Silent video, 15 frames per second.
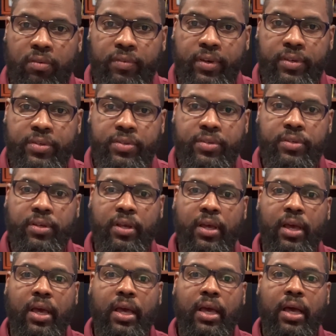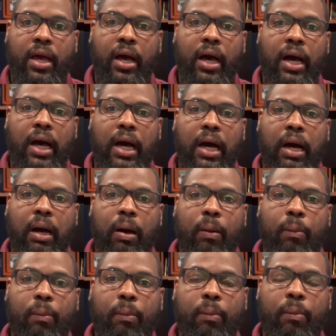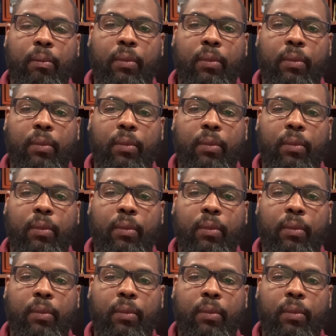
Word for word: us. Um,